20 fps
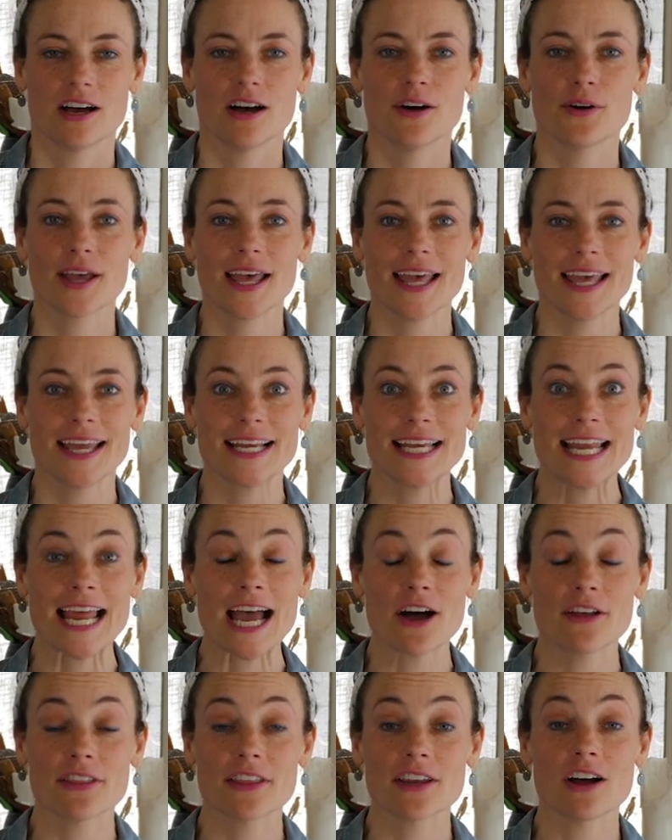Okay,
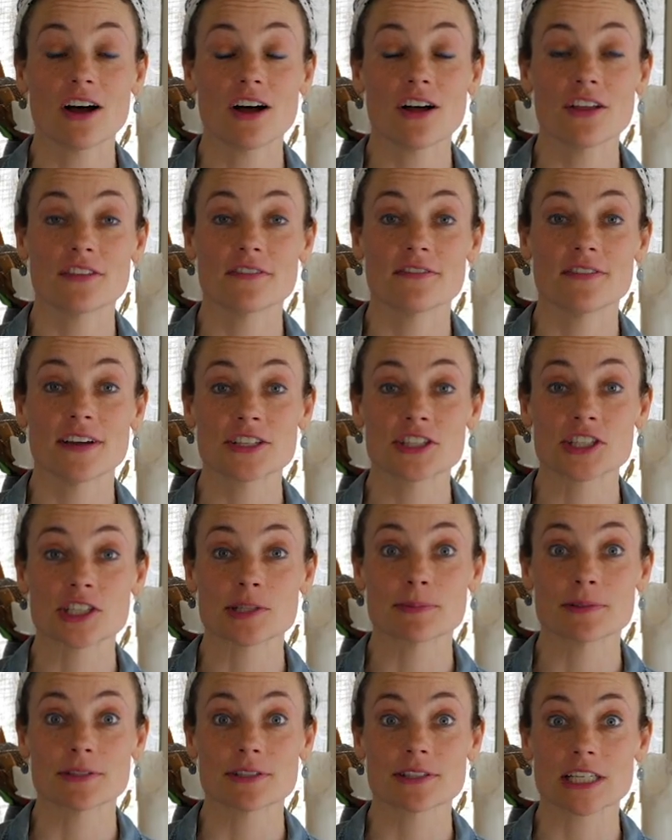now that all the
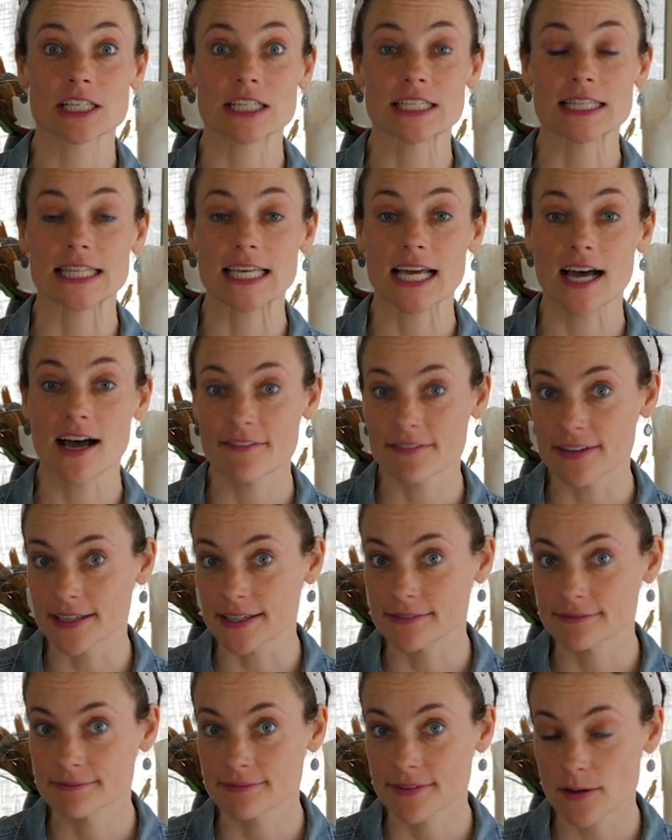vegetables are in the
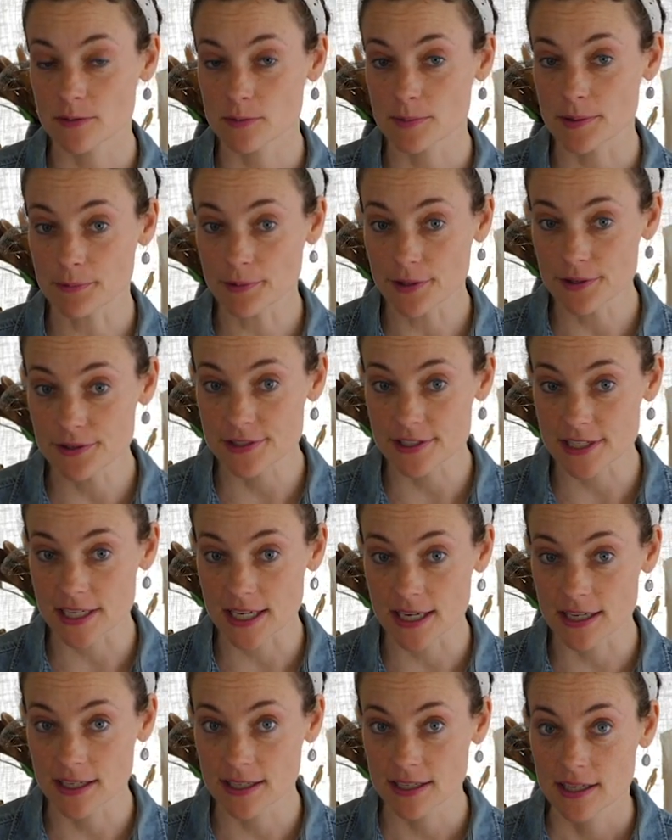oven that will be
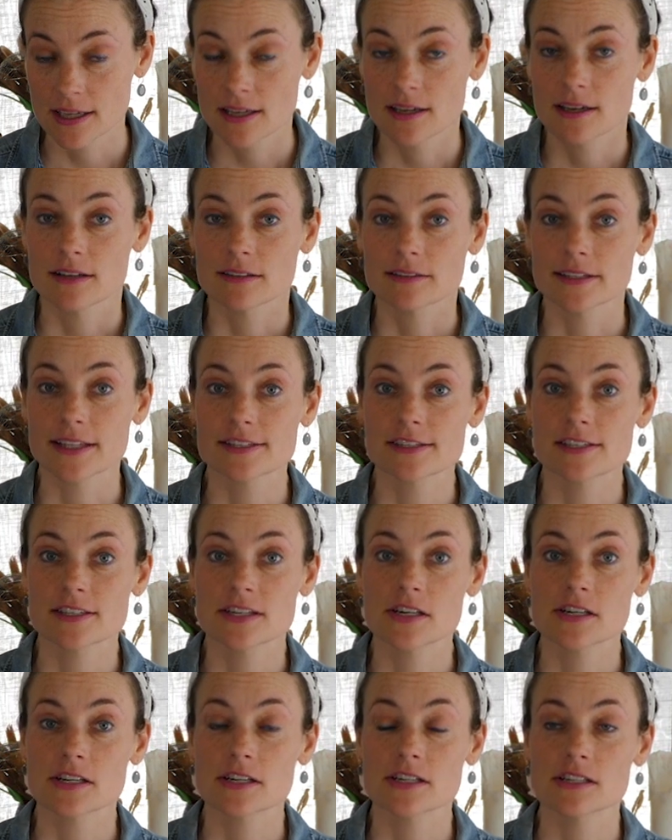roasting, let's
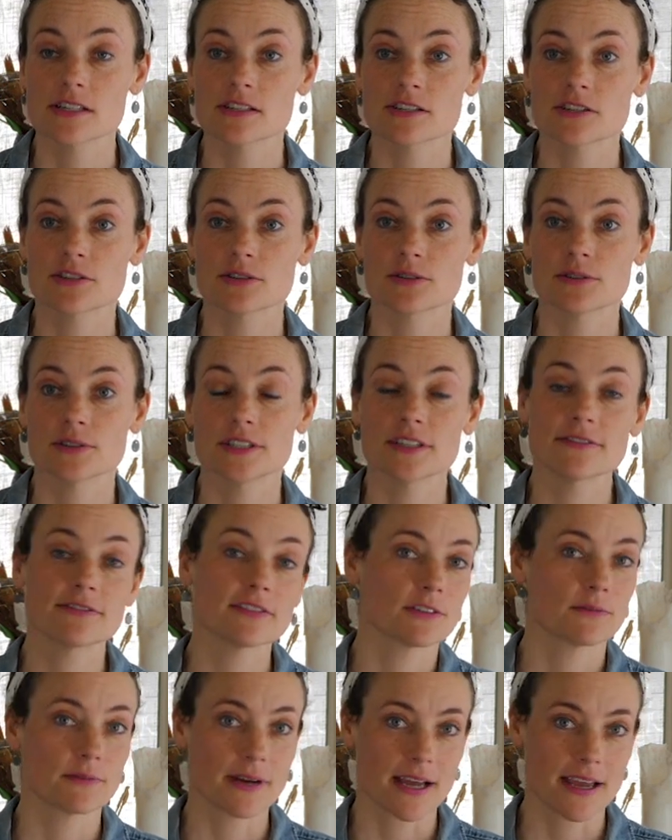turn to a
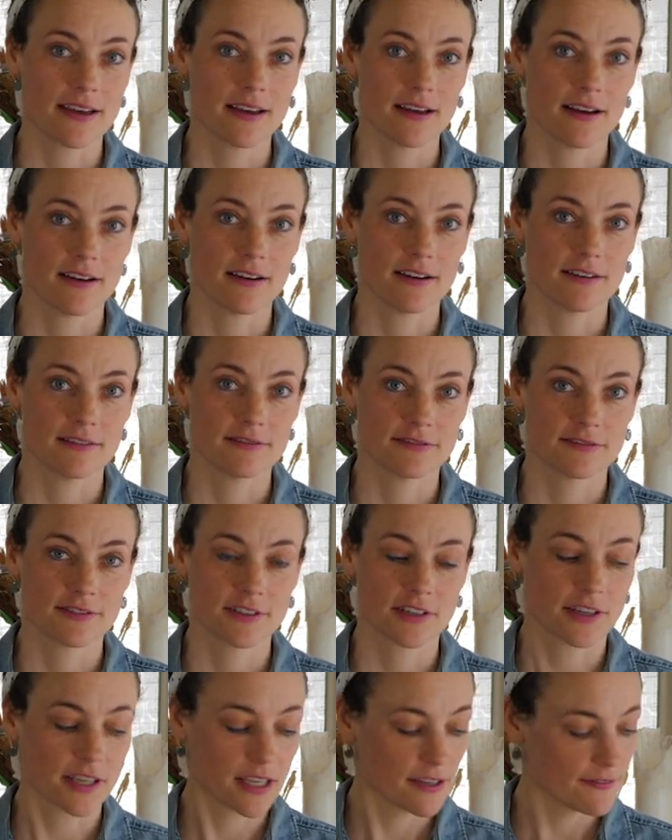different way of
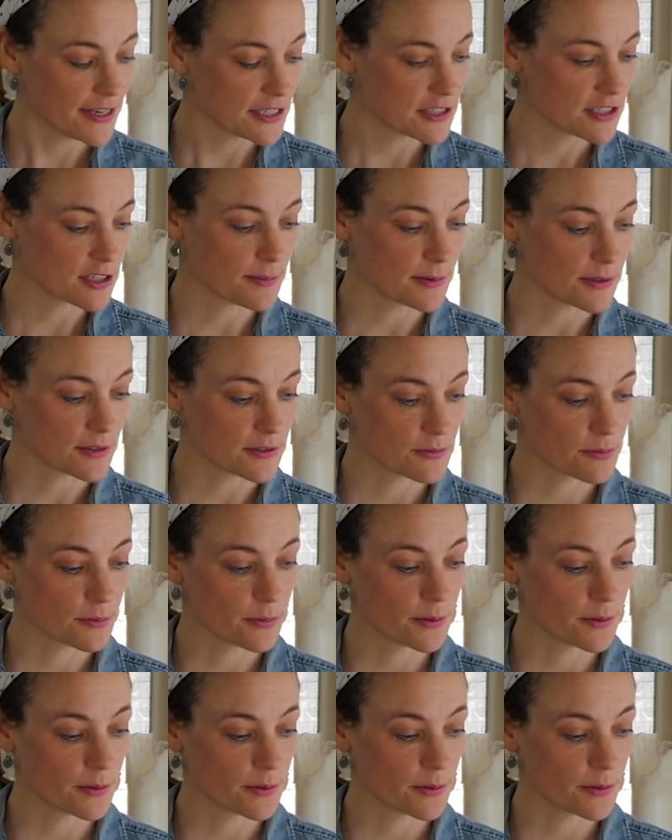cooking vegetables.